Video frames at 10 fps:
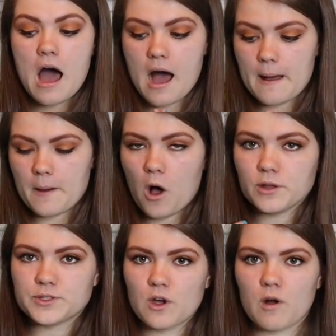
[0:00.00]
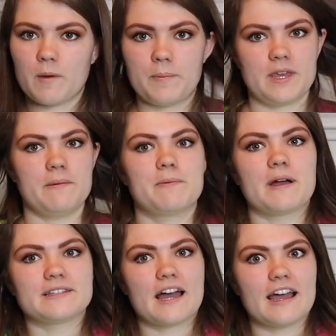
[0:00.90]
Also, peep
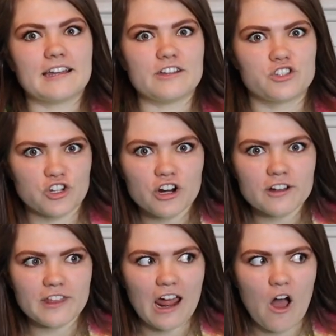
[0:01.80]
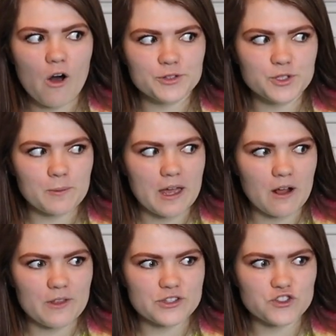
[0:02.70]
my tie-dye shirt that I also made
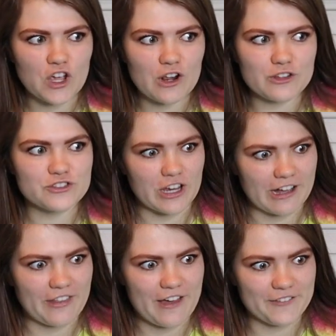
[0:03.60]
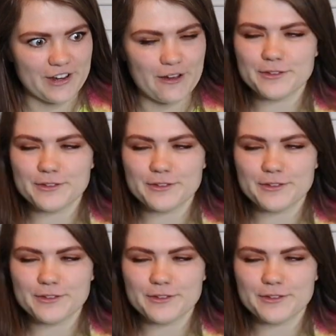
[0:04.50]
on this channel. Check out that video.